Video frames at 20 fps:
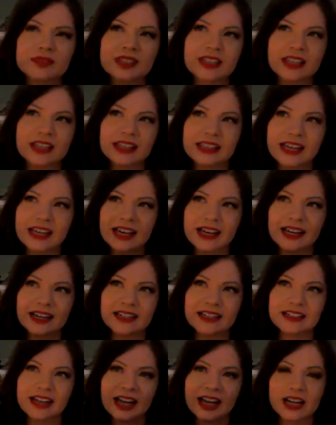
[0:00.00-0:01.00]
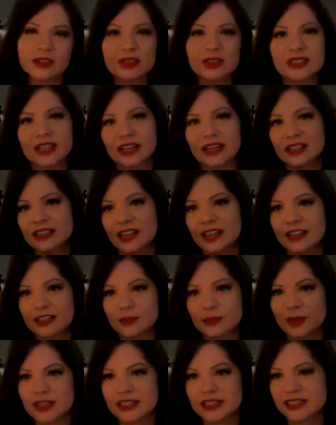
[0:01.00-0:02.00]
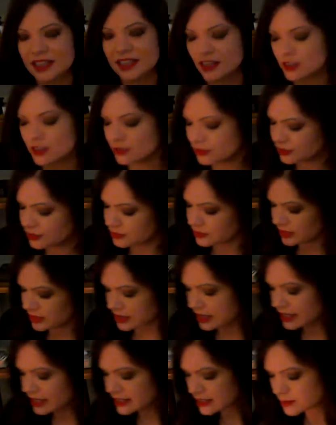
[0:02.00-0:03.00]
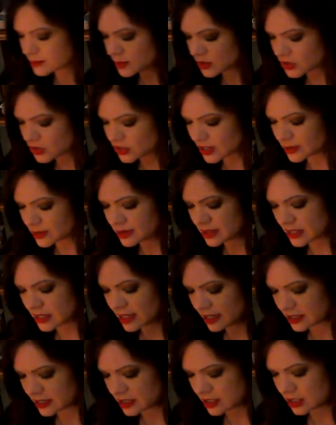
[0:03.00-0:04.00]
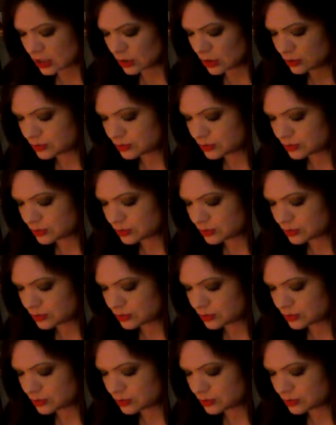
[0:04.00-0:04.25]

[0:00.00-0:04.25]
That I was kind of lying to myself as much as I was lying to you.